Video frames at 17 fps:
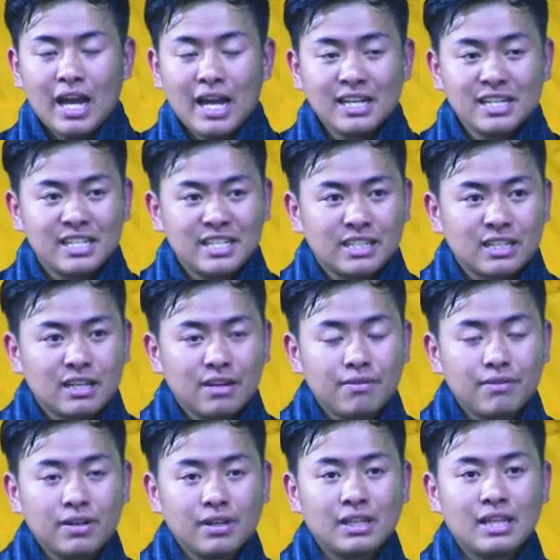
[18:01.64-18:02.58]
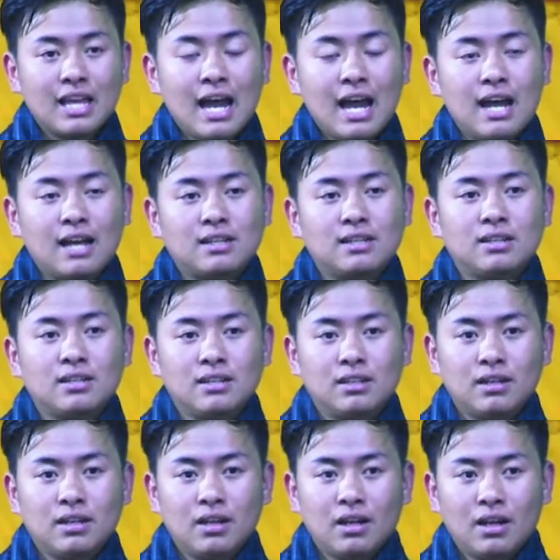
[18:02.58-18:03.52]
and discovered that
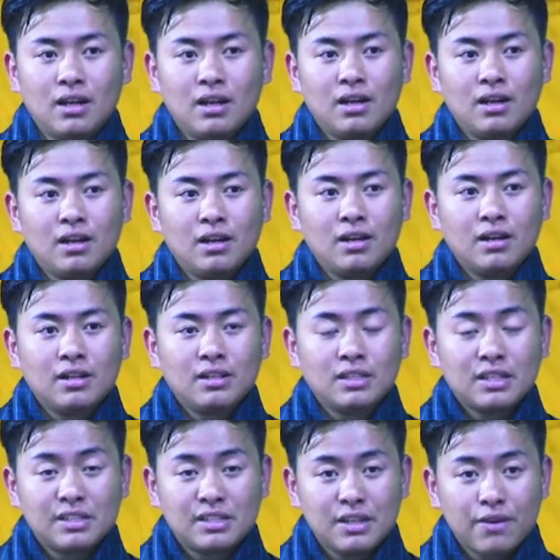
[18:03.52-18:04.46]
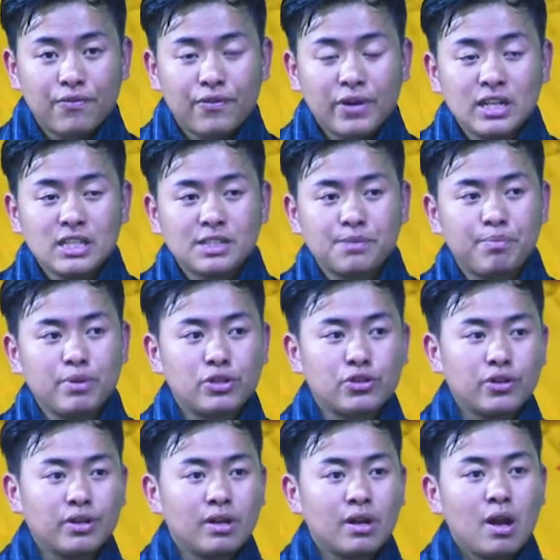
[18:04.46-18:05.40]
the difference
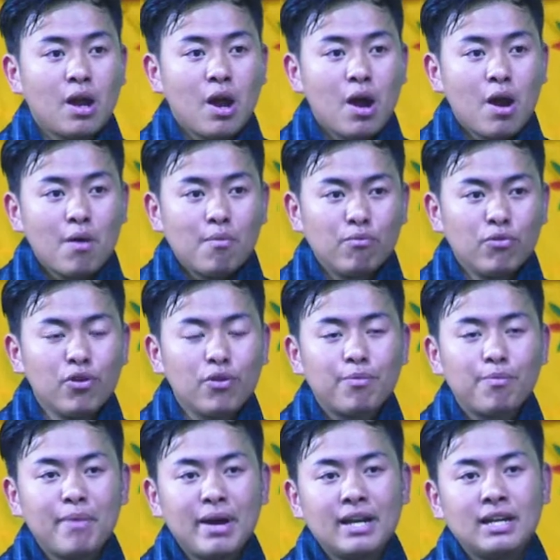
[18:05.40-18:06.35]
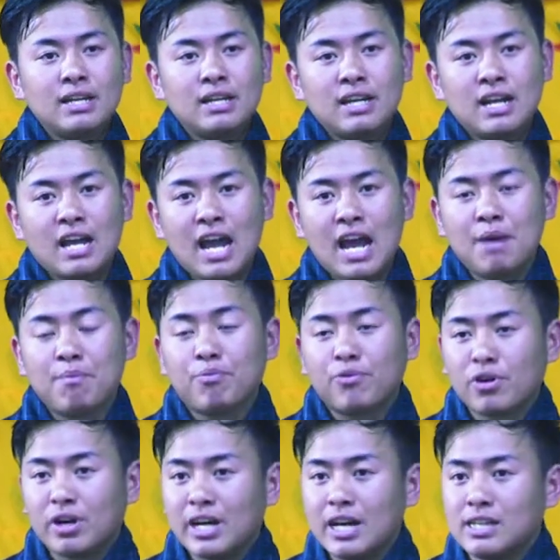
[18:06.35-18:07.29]
between movement and
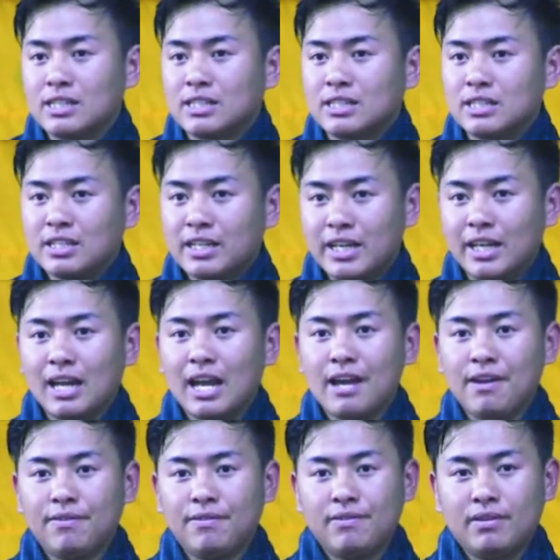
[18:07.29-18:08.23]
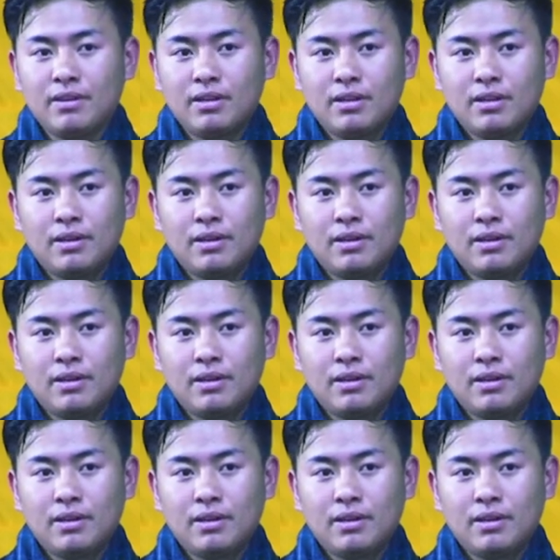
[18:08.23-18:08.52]
progress in life.